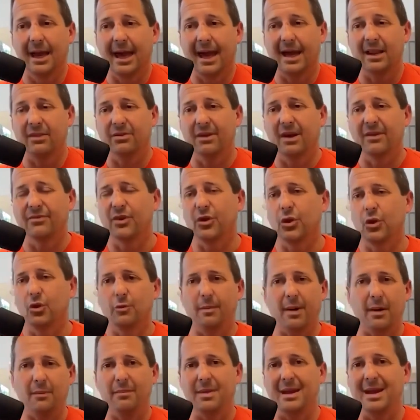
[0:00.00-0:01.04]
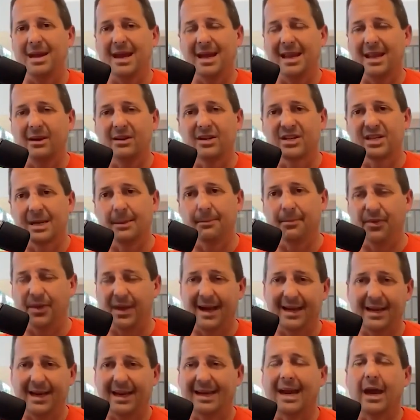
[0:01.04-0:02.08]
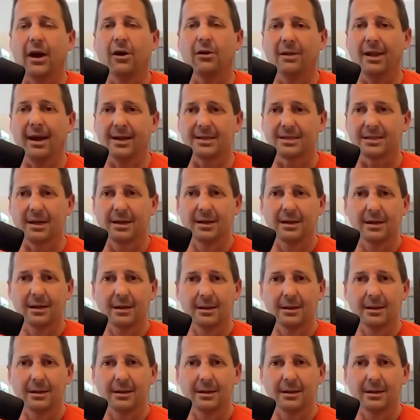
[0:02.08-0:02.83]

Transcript: had nothing to do about me getting sympathy. I could care less.